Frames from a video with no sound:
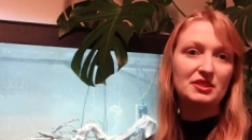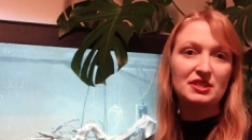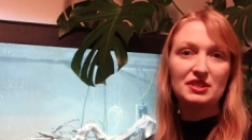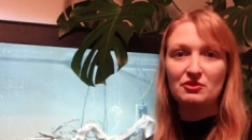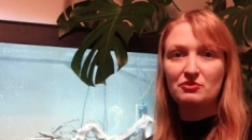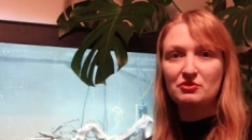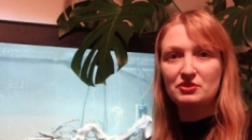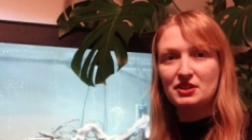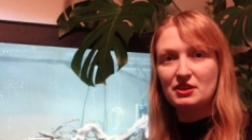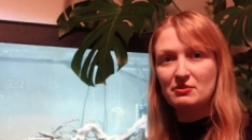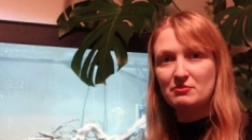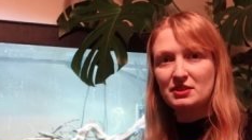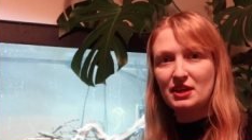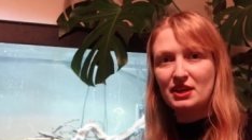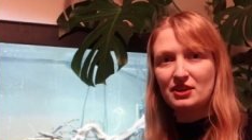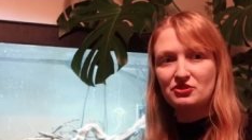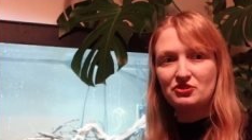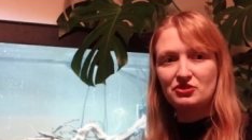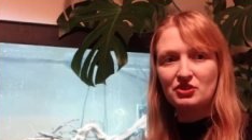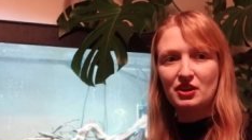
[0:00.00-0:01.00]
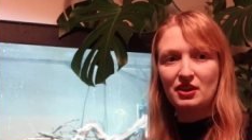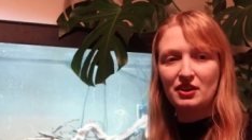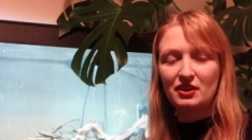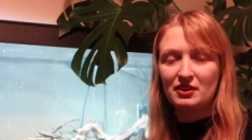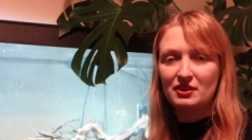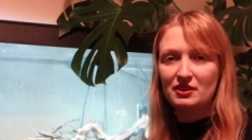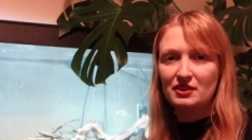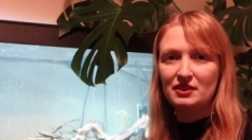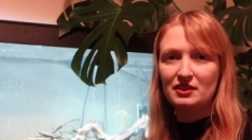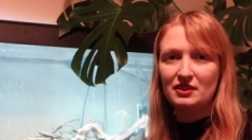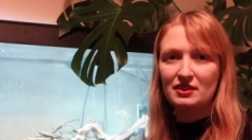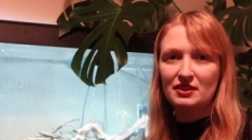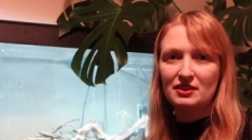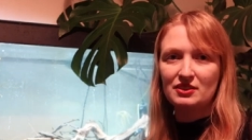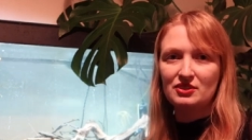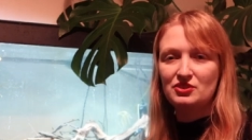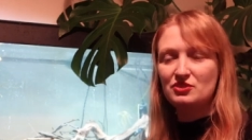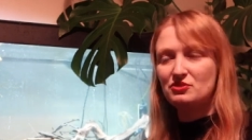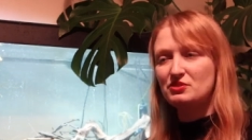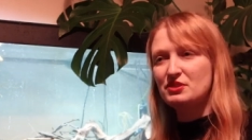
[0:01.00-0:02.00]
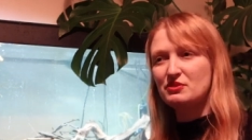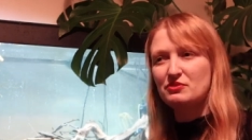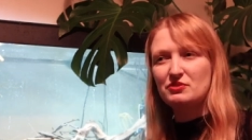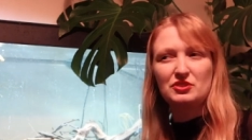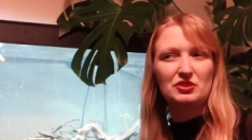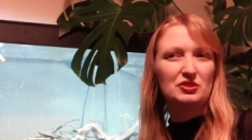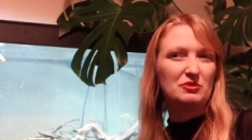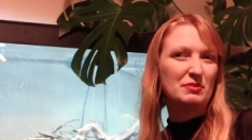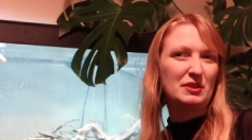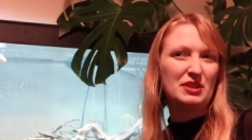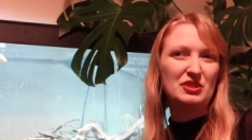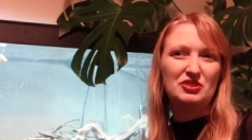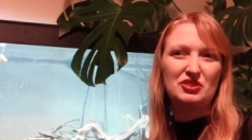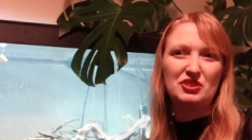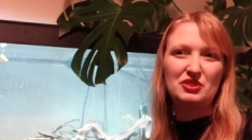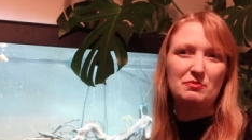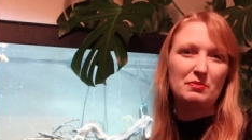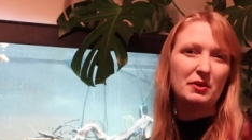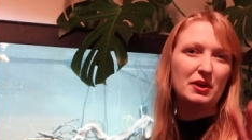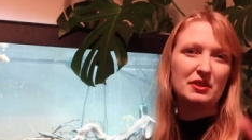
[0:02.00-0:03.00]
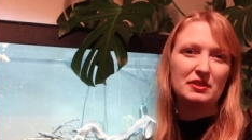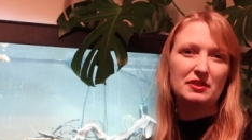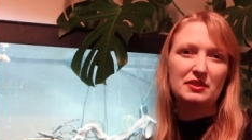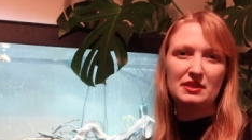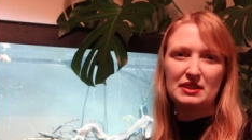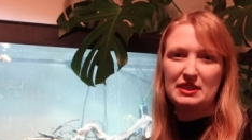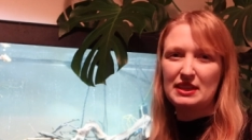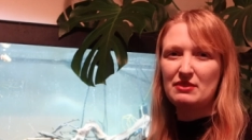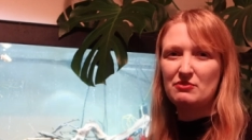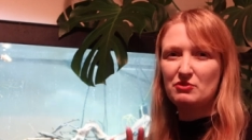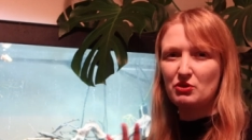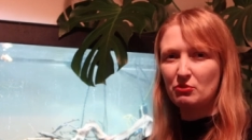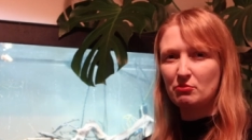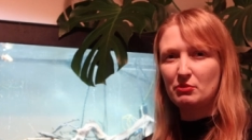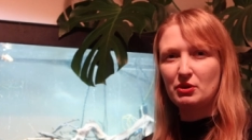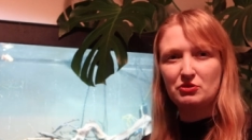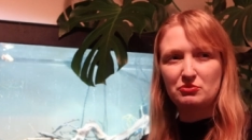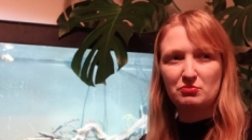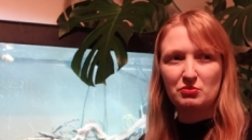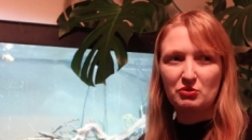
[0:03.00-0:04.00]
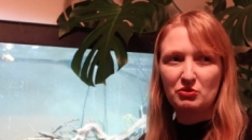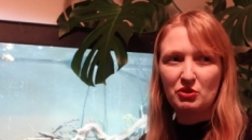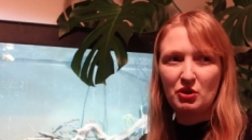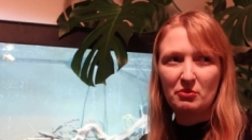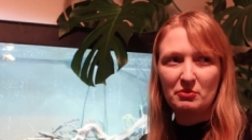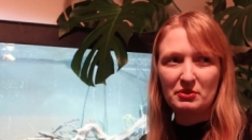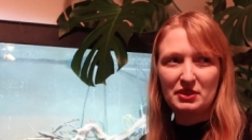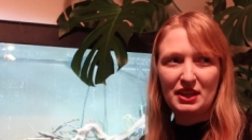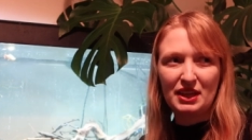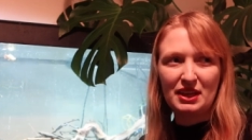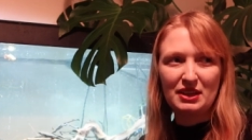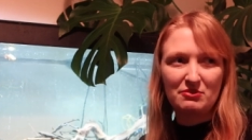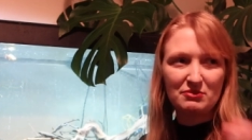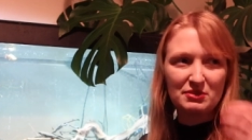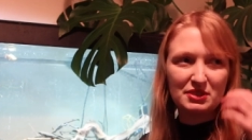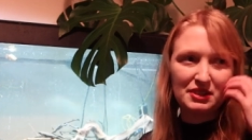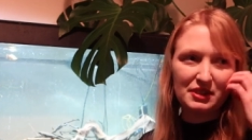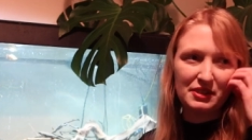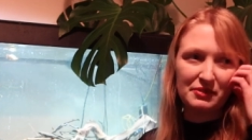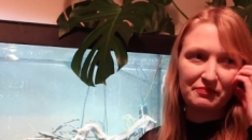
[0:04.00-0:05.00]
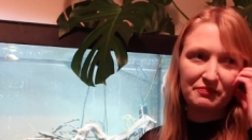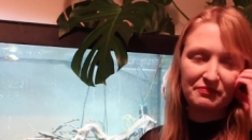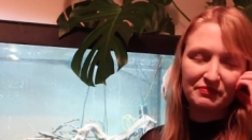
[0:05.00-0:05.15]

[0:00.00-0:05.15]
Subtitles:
silver tip tetra, two different species, but they've got multiple common names.